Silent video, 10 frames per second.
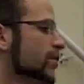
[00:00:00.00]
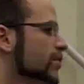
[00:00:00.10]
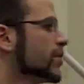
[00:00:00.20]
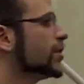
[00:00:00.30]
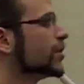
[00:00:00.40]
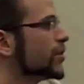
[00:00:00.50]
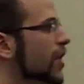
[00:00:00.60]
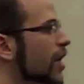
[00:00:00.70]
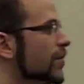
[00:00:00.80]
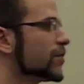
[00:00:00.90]
50
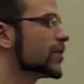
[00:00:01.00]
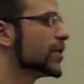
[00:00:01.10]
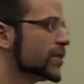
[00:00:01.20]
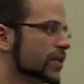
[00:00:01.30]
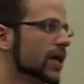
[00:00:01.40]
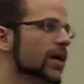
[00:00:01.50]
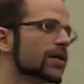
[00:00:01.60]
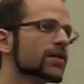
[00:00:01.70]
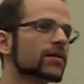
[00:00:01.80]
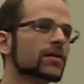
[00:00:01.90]
years after his
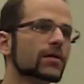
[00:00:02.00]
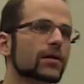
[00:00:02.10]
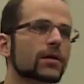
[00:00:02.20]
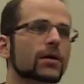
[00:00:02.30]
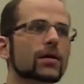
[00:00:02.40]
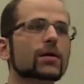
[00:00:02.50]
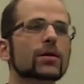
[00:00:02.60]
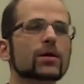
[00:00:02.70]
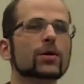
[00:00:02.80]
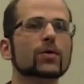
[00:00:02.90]
death,
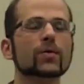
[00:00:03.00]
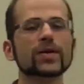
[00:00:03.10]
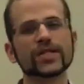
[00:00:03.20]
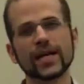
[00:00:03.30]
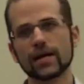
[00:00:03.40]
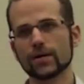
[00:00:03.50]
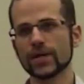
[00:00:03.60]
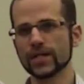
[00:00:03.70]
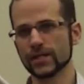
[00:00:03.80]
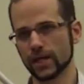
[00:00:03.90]
was
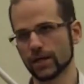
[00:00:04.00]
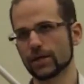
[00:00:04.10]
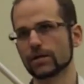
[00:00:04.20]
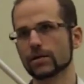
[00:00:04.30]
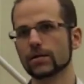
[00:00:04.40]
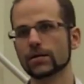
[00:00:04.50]
how he died.